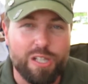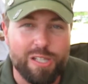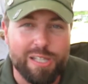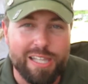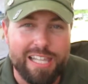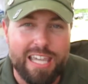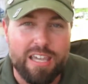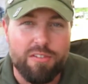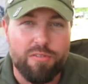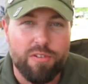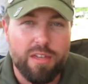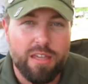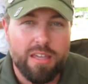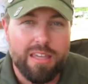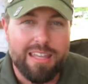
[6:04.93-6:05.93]
to live
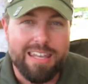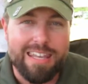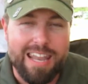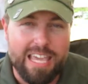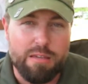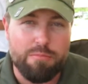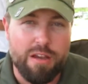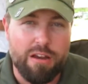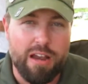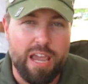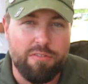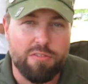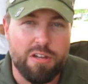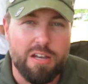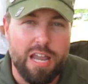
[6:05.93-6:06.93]
nightmare
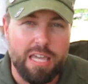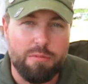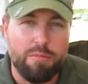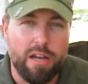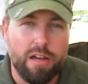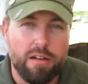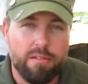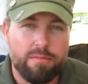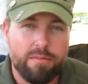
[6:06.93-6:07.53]
after nightmare.